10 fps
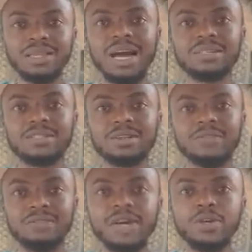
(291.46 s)
that
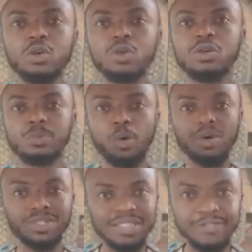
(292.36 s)
very good
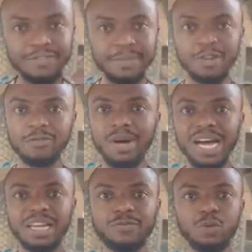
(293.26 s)
positive frame of mind